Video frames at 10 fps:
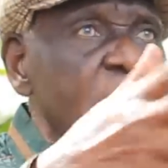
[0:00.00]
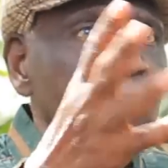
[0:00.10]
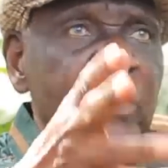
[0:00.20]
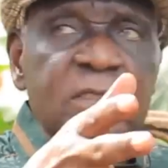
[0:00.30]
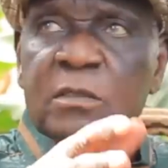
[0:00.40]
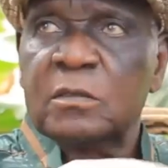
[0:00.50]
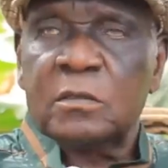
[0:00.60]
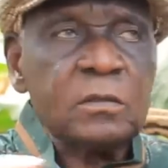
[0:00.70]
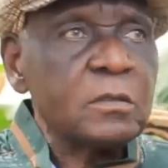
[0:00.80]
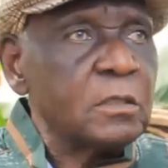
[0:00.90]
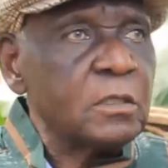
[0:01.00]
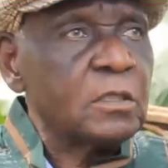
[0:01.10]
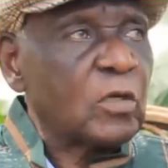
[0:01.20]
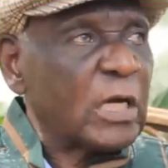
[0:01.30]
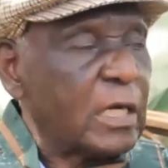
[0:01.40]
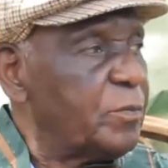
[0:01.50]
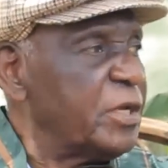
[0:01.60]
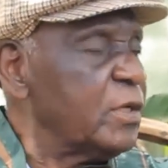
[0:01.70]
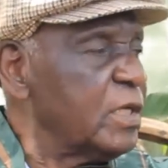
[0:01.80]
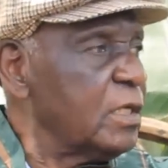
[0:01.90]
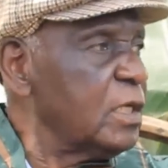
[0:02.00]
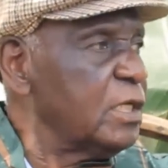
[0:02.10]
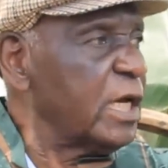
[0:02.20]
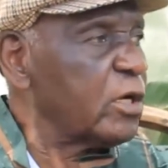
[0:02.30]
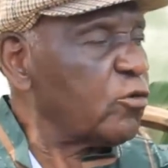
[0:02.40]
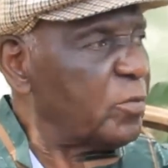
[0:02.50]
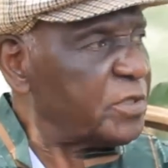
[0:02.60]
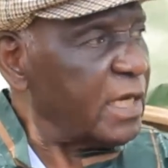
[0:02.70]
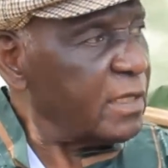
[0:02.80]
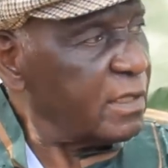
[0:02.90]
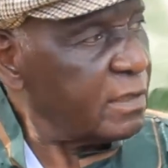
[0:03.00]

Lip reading: he was campaigning in a helicopter.